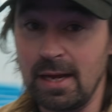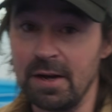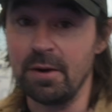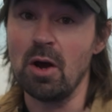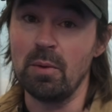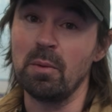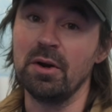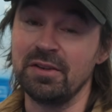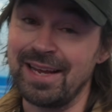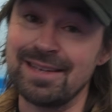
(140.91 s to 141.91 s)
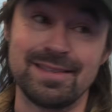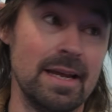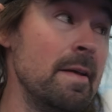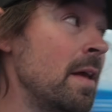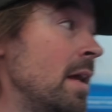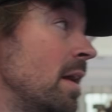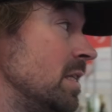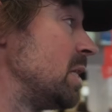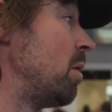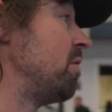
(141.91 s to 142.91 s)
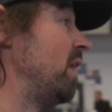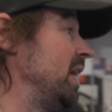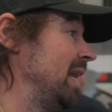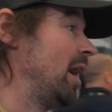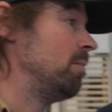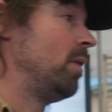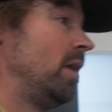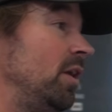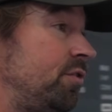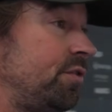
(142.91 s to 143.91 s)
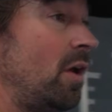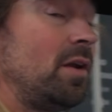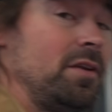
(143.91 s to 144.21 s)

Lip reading: I don't know. We want to test it and see what we find out. But it's certainly